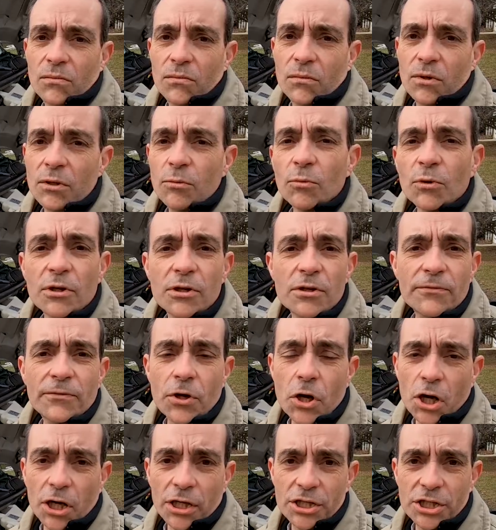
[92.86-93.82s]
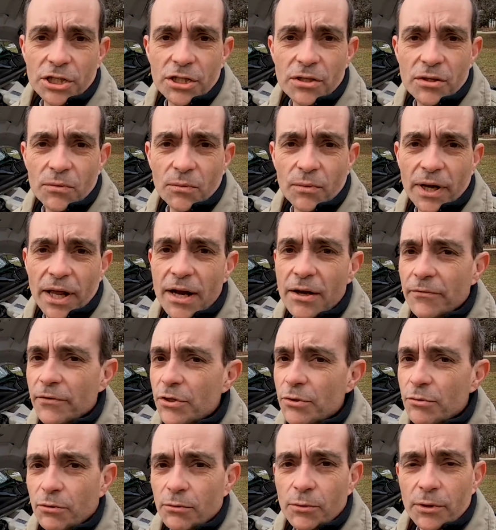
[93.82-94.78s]
One word of caution,
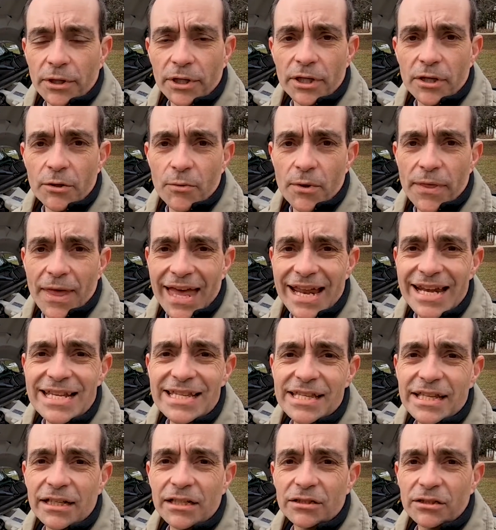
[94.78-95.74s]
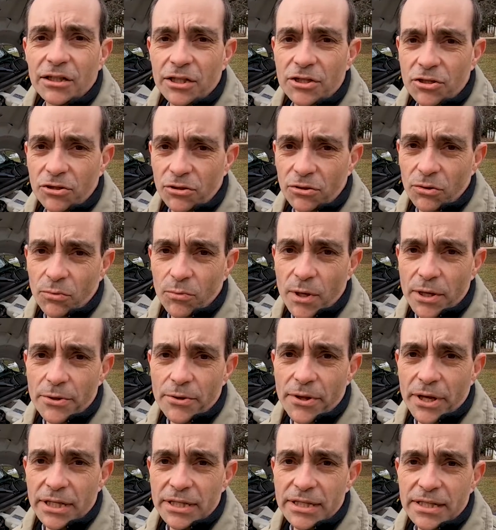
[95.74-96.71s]
whenever you're working with anything electrical,
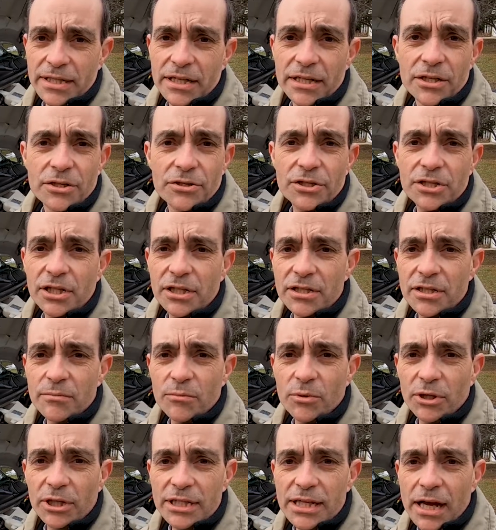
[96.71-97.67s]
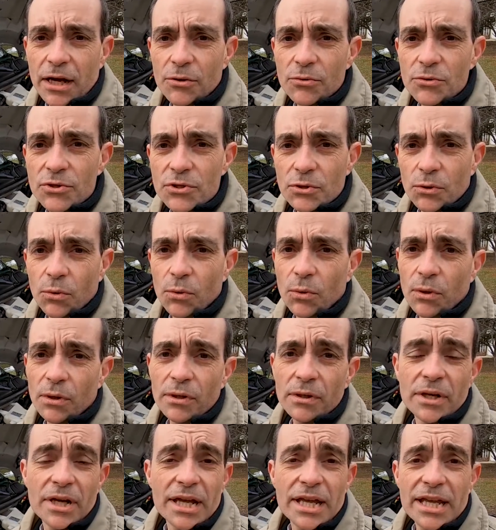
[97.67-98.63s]
whether that's in your sticks and bricks house
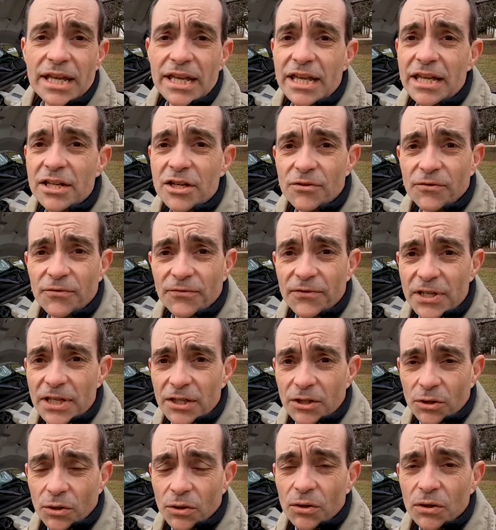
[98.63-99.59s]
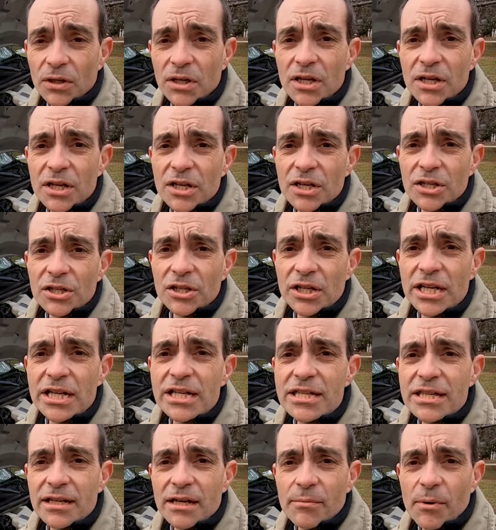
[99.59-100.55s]
or in your vehicle, you
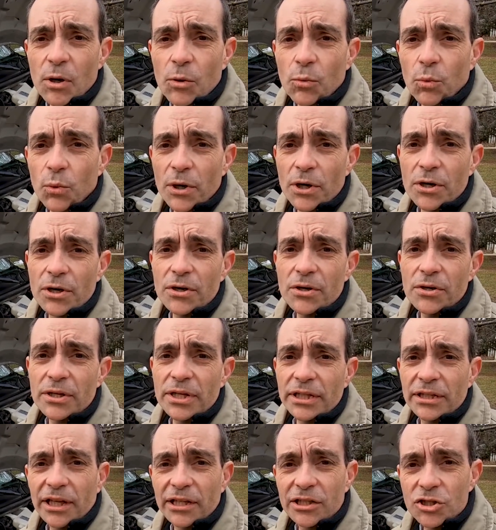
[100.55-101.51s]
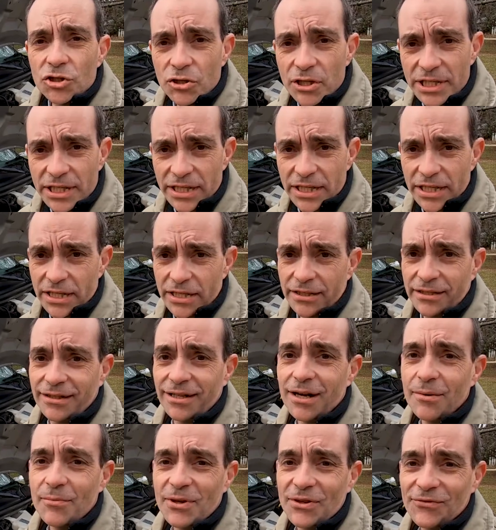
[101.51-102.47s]
need to think about where the electricity is
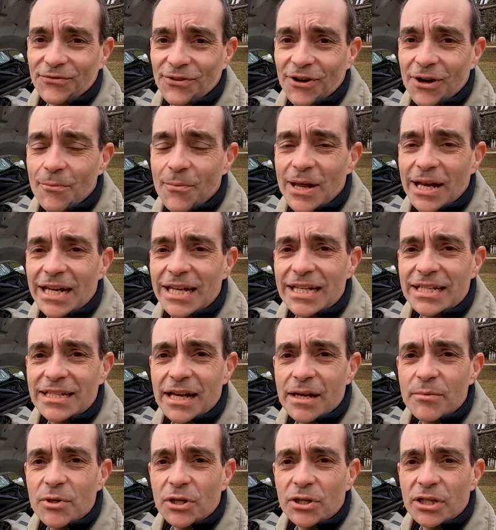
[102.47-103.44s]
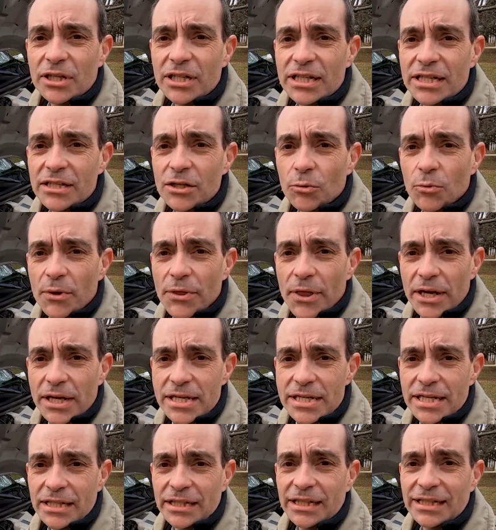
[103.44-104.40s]
coming from. And anytime you're going to deal with
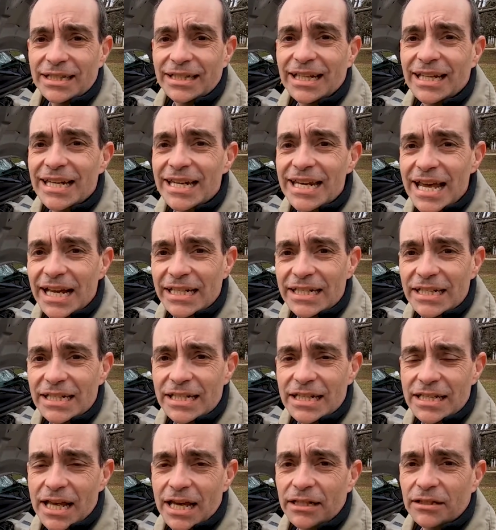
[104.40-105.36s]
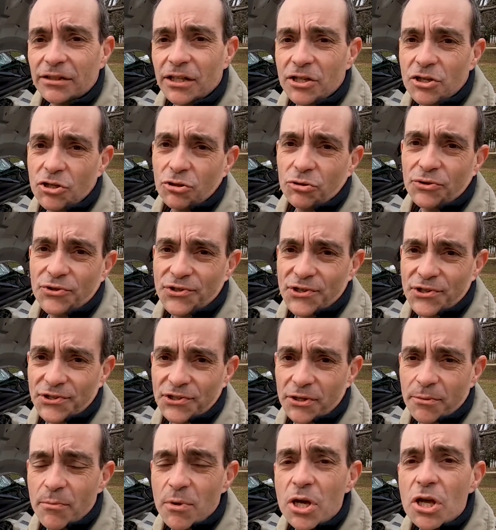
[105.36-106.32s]
anything that's connected to that electrical
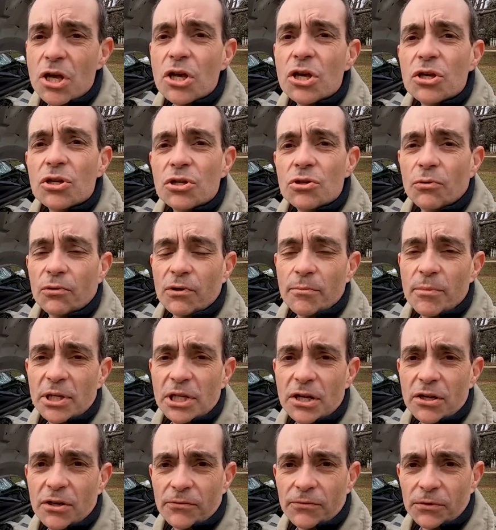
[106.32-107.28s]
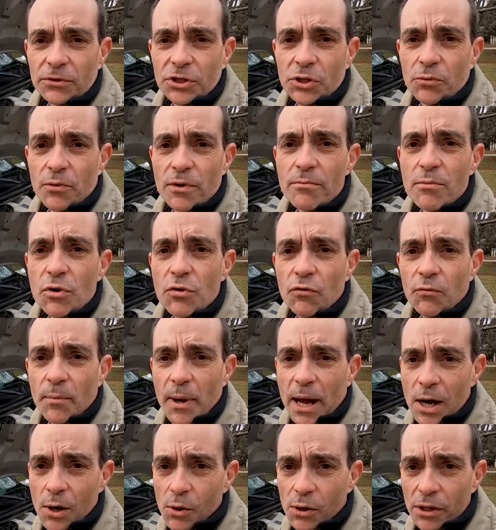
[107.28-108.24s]
system, you want to be careful to
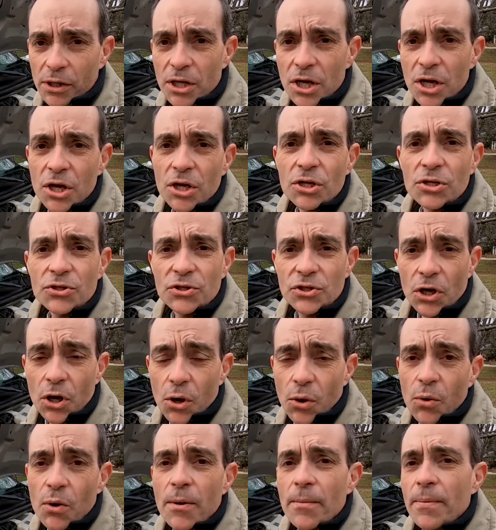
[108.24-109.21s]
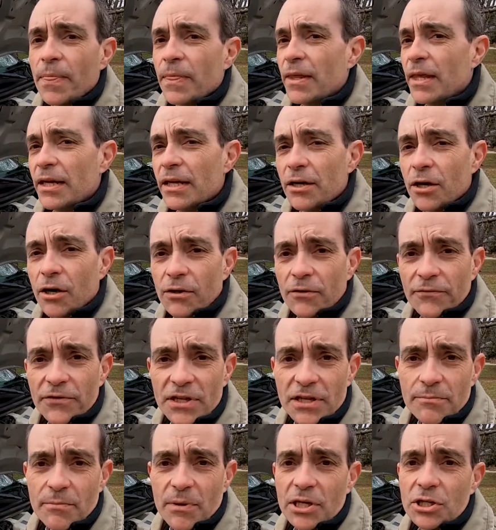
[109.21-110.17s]
remove power. So in an
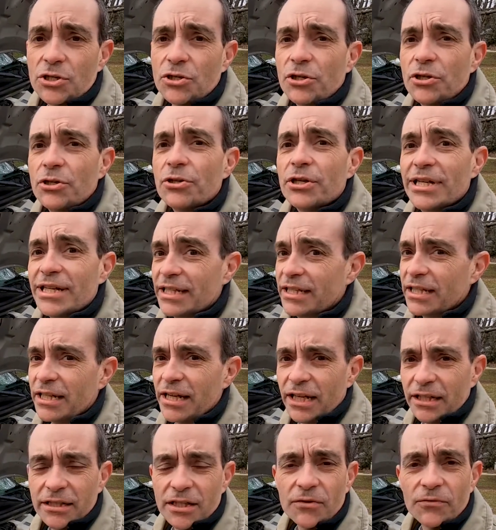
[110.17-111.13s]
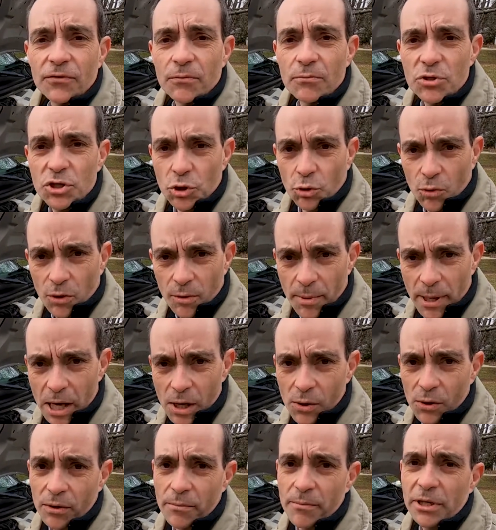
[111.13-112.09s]
RV, make sure you're disconnected from shore
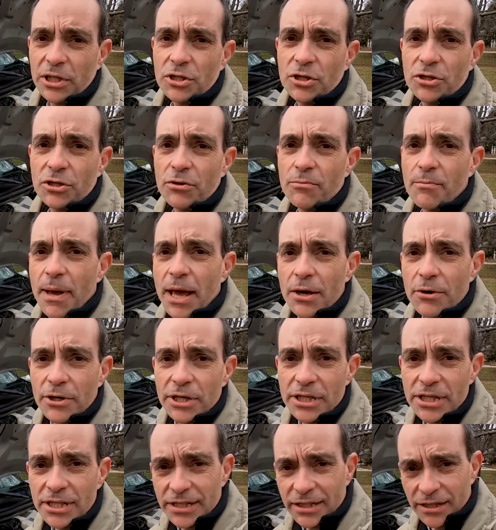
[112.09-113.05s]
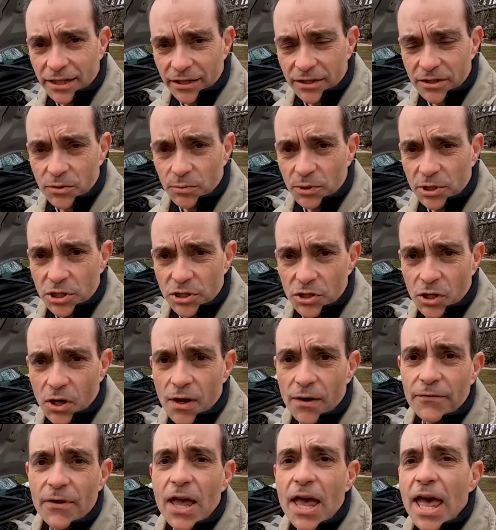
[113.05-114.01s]
power. Make sure your battery disconnect switch is
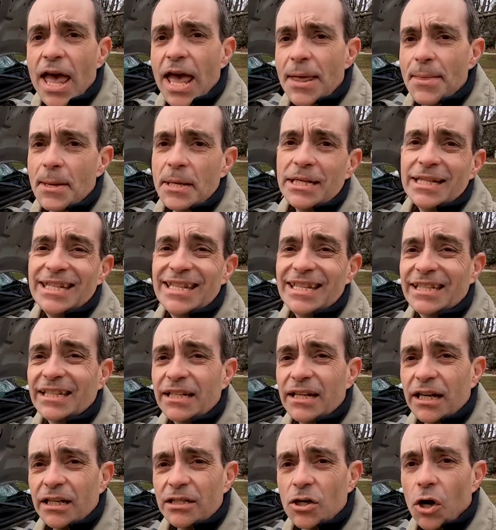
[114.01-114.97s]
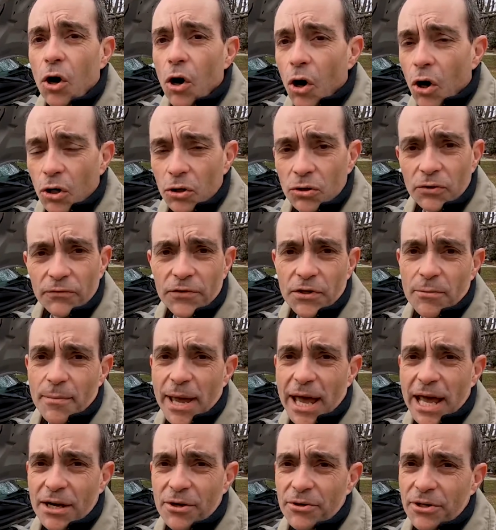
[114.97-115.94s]
off, and then disconnect all of your
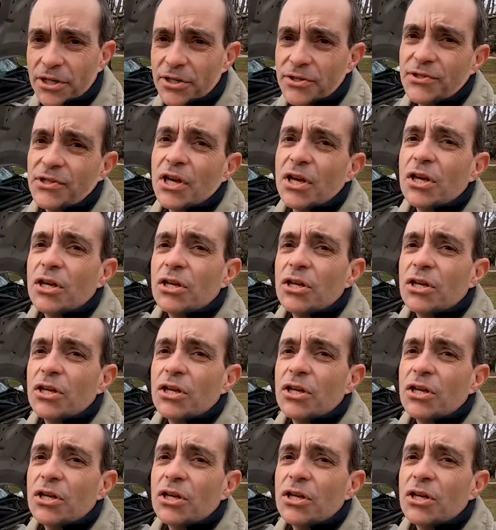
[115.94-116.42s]
batteries.